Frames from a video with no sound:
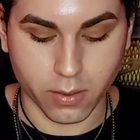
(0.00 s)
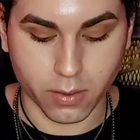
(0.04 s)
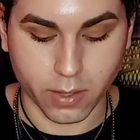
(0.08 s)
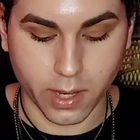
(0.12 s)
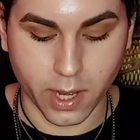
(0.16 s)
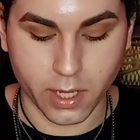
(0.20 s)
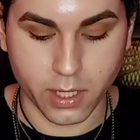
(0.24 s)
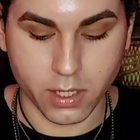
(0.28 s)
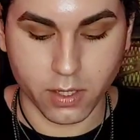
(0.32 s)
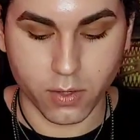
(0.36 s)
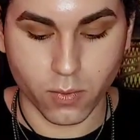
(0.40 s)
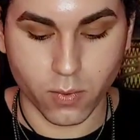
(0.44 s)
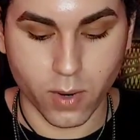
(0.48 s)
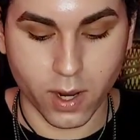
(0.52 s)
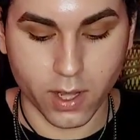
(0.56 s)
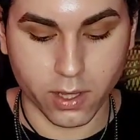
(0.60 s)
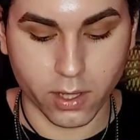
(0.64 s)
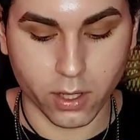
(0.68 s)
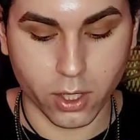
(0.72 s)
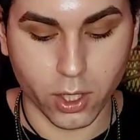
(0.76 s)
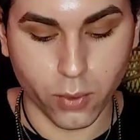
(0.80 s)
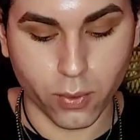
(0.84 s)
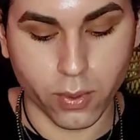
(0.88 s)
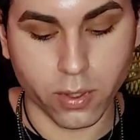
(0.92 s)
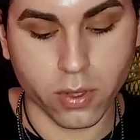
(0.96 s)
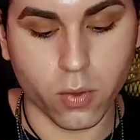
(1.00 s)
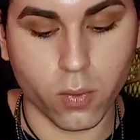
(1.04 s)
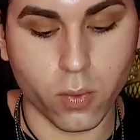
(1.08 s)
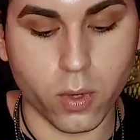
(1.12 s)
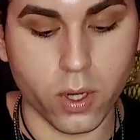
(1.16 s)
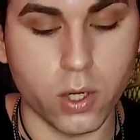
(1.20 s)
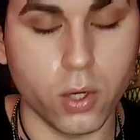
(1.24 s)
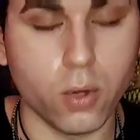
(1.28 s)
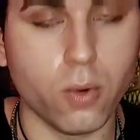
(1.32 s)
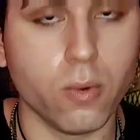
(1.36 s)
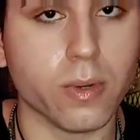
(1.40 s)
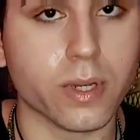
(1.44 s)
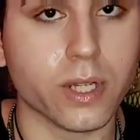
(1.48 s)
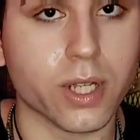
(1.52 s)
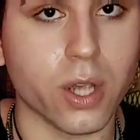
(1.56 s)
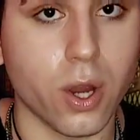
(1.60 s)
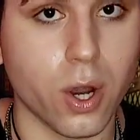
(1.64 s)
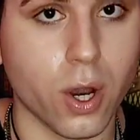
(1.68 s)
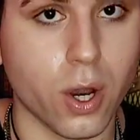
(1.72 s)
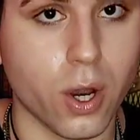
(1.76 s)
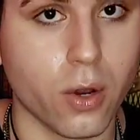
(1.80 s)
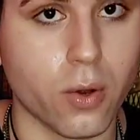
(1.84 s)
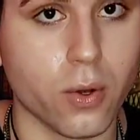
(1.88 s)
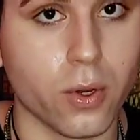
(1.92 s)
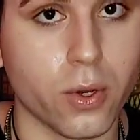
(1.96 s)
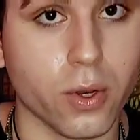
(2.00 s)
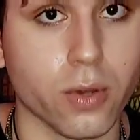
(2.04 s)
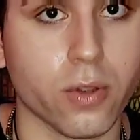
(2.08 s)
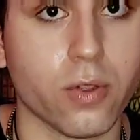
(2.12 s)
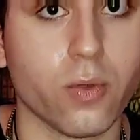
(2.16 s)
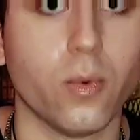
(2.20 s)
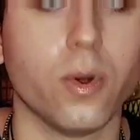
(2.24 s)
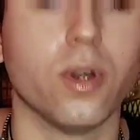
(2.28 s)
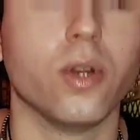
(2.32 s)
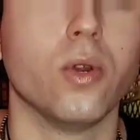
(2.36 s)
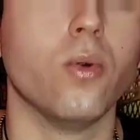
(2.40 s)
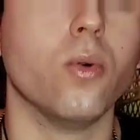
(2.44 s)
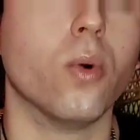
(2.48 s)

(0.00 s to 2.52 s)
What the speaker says: Okay, so whether you were the one who was hurt or you're the one